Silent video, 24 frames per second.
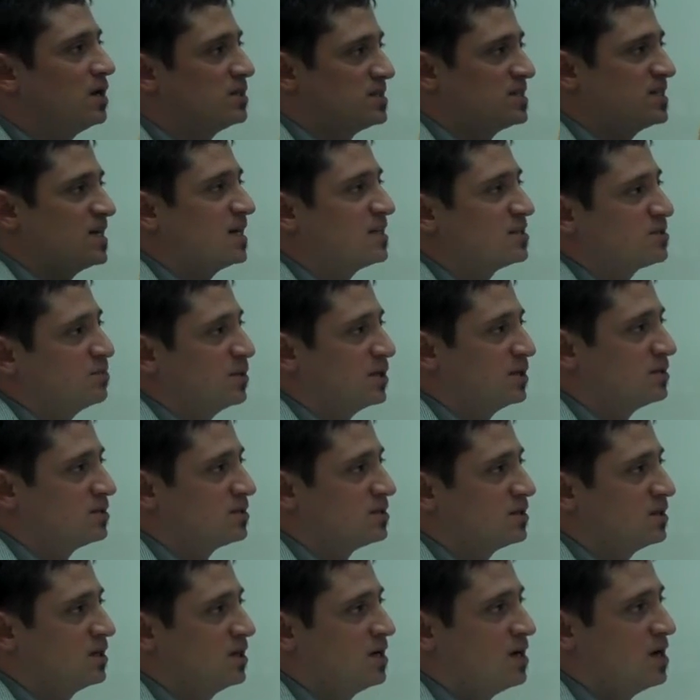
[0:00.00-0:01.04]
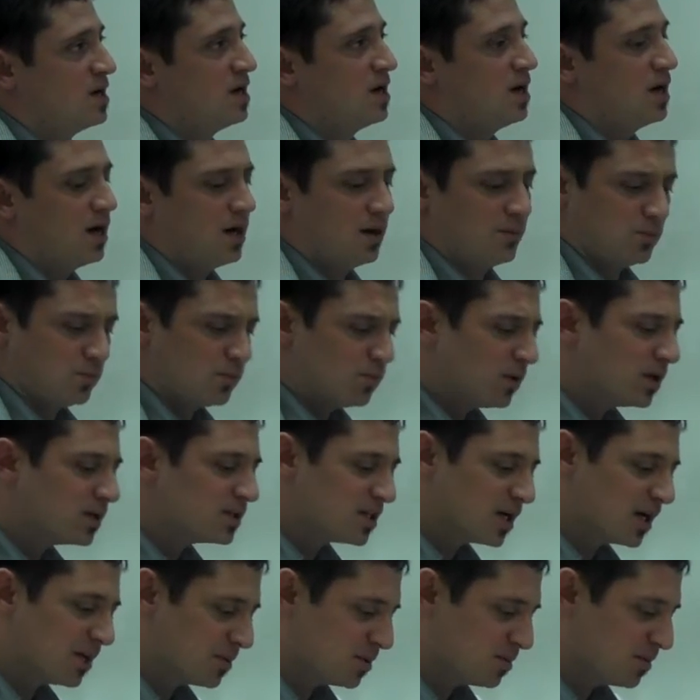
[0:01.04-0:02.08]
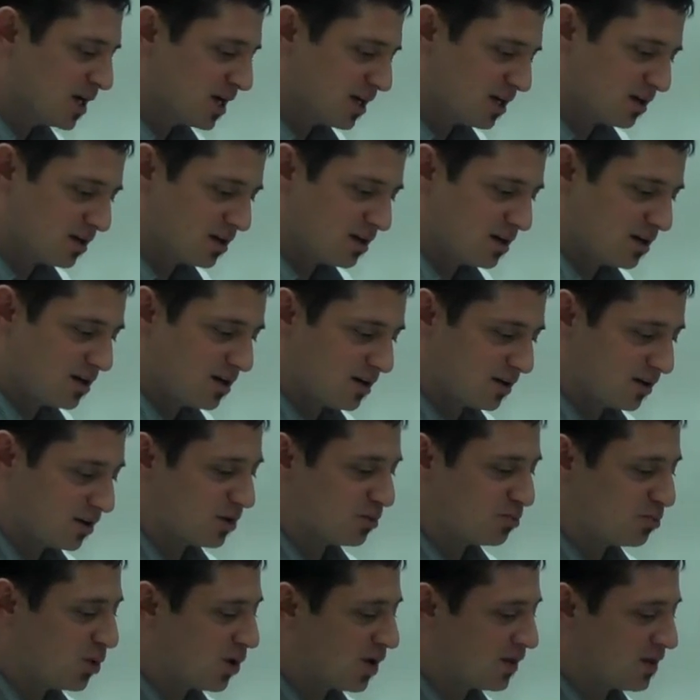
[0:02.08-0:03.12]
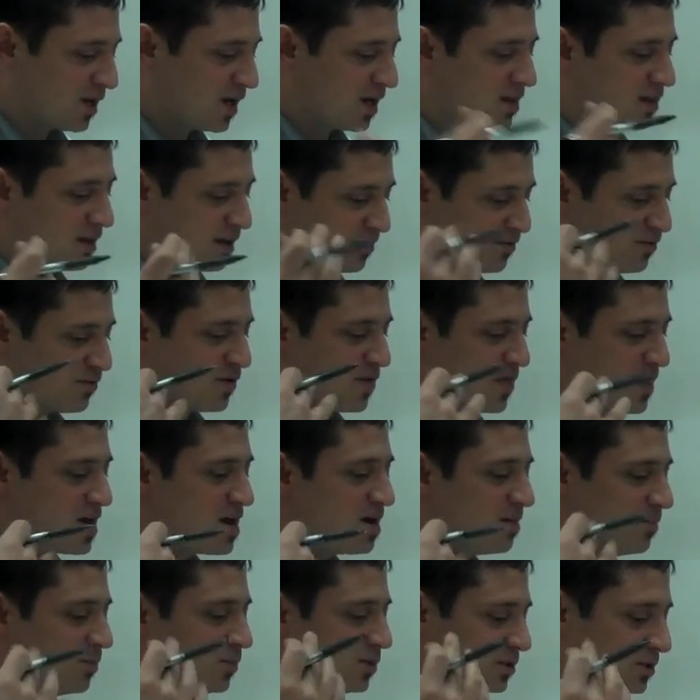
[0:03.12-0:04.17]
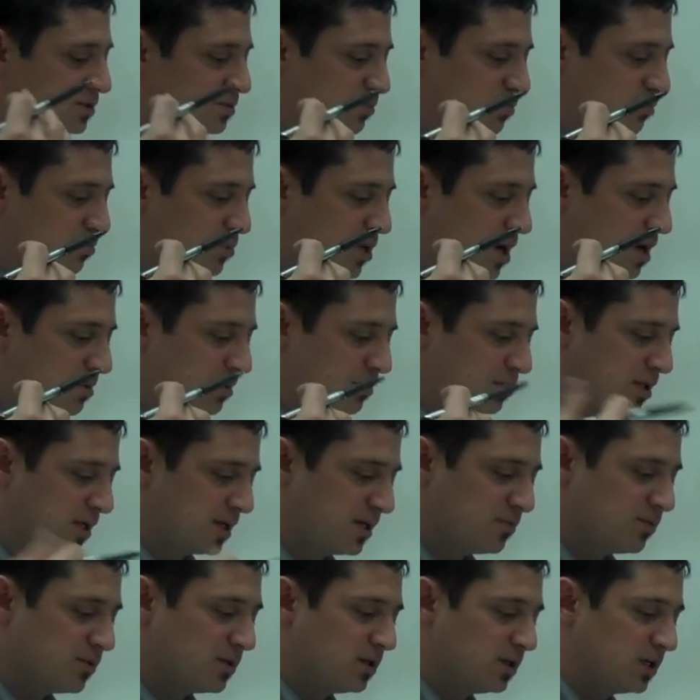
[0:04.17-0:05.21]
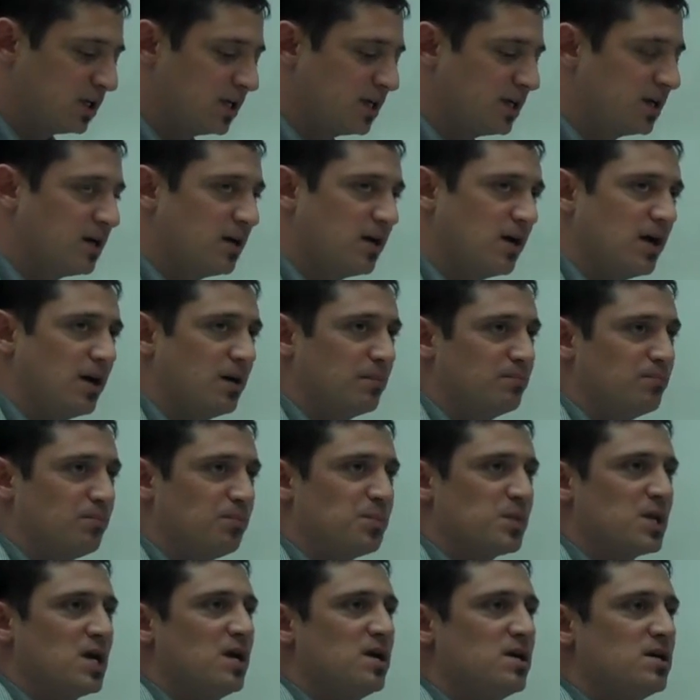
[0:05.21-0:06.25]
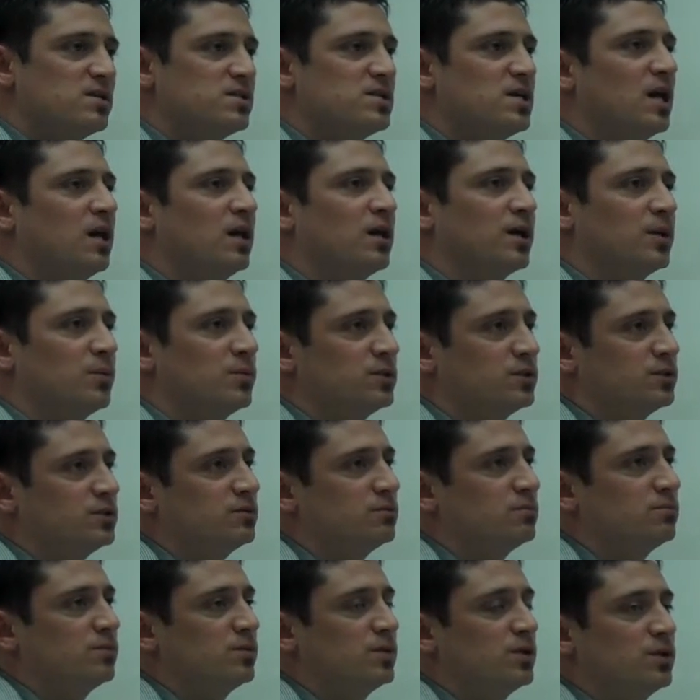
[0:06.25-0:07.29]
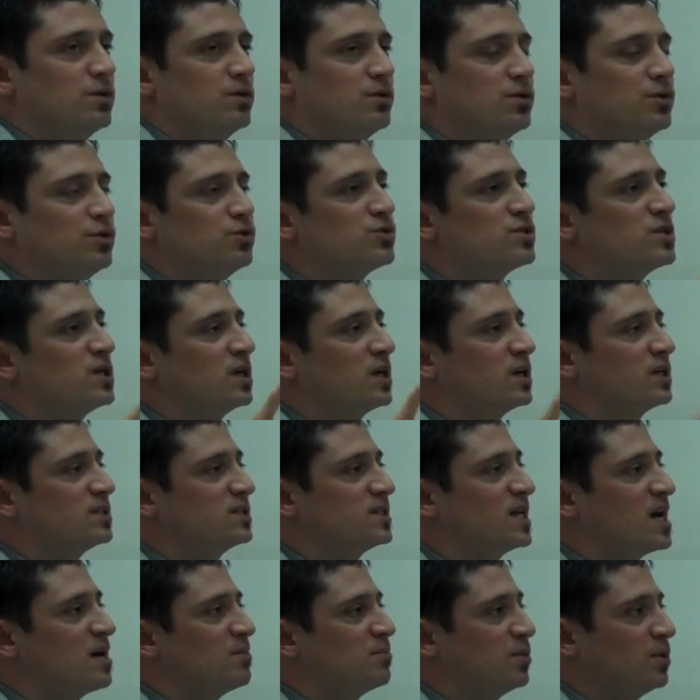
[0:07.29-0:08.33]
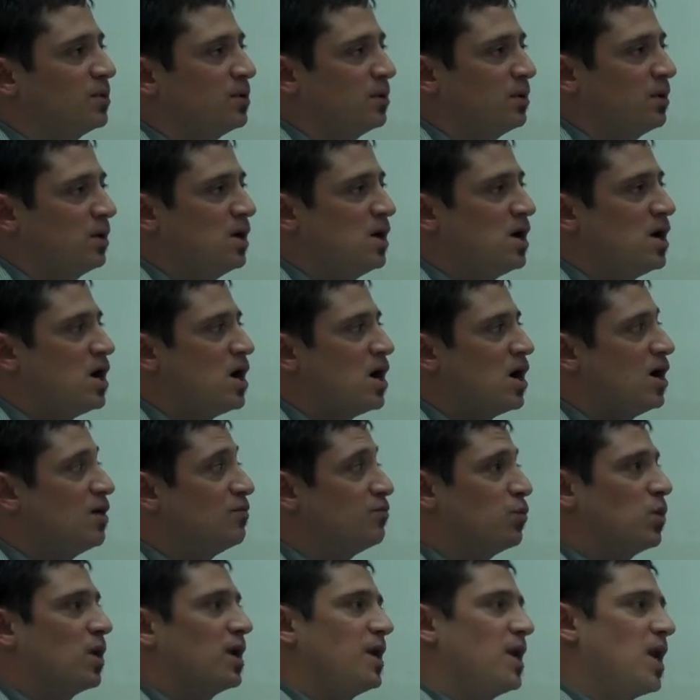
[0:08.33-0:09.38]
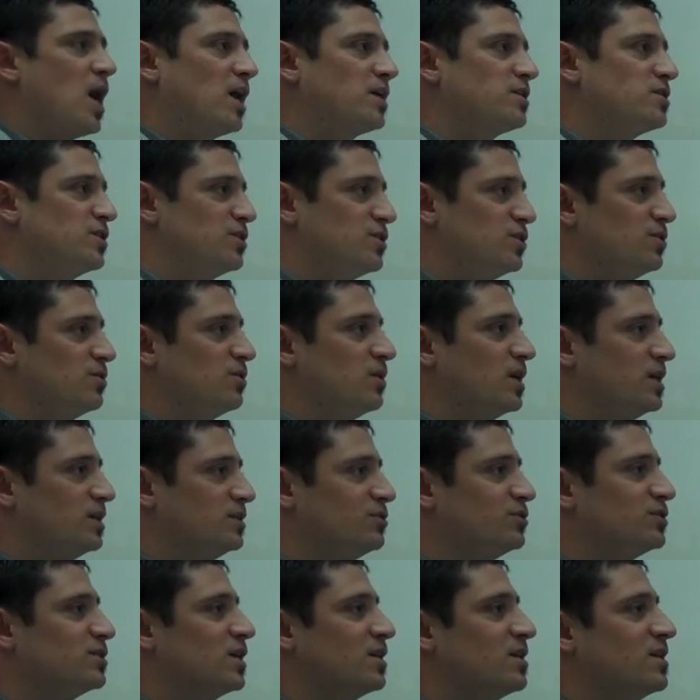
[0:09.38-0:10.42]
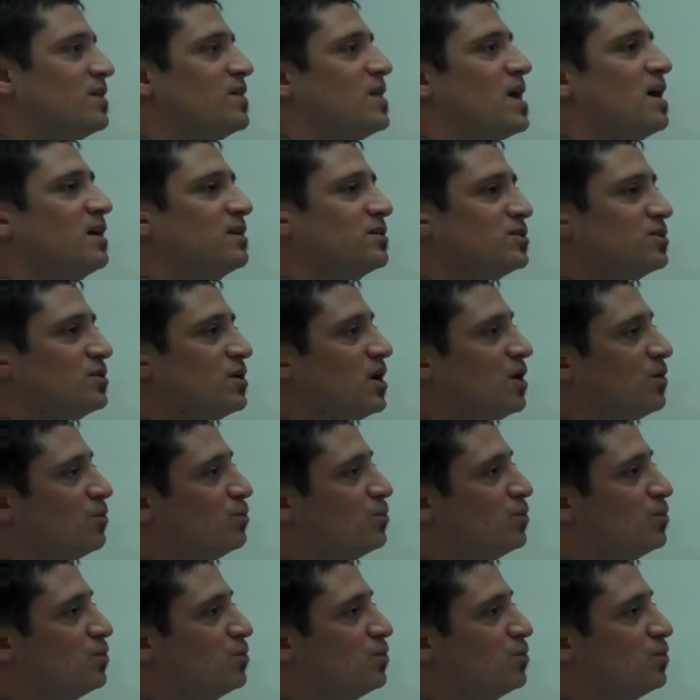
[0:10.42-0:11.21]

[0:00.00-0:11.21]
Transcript: assessments. One time you made a good point that I think for them was probably really telling, was you used an example of what not to do, and you said that